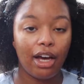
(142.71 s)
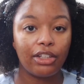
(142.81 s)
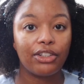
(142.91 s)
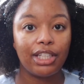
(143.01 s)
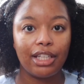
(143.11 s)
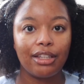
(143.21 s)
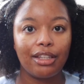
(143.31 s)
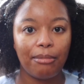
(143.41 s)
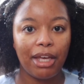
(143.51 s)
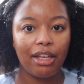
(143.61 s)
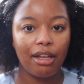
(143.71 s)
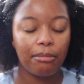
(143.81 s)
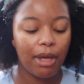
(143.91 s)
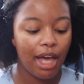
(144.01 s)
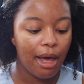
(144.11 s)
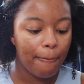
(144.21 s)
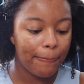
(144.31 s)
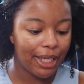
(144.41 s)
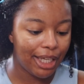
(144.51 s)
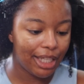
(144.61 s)
underneath the makeup,
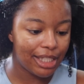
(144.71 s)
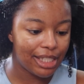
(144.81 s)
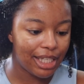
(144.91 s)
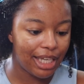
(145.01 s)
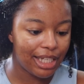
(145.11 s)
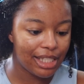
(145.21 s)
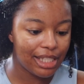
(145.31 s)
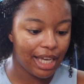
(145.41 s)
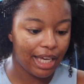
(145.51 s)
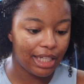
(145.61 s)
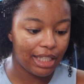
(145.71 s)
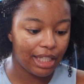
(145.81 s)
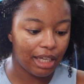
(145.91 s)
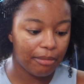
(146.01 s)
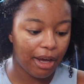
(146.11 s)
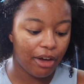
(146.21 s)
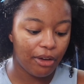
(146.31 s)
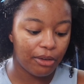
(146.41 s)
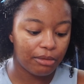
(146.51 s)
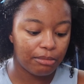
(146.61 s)
but it doesn't say anything
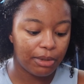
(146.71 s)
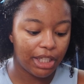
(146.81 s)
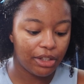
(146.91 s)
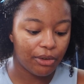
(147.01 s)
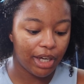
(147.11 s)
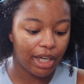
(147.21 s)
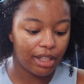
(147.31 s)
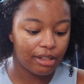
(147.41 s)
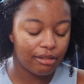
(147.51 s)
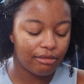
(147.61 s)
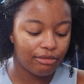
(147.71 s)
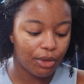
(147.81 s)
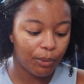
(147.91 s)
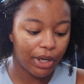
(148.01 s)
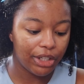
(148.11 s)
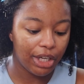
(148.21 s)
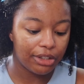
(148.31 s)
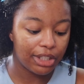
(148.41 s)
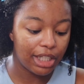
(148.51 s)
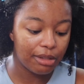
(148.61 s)
about being great for wearing
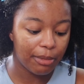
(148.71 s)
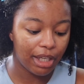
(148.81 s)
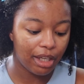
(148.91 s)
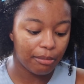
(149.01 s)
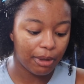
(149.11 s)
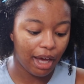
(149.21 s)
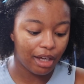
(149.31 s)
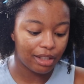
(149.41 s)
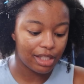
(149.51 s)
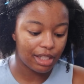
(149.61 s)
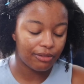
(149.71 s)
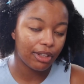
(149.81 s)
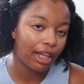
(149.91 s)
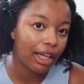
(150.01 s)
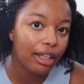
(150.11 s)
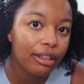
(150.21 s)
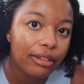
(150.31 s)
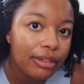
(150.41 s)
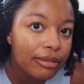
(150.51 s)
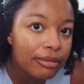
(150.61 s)
underneath makeup. But I honestly feel like,
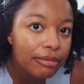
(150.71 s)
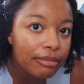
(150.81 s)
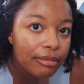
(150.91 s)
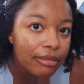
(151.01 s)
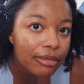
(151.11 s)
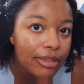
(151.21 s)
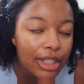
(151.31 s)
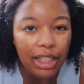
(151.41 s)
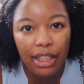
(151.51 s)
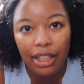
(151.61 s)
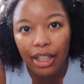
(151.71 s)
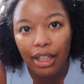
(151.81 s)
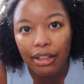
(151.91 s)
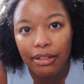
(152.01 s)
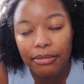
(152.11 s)
see, look at that.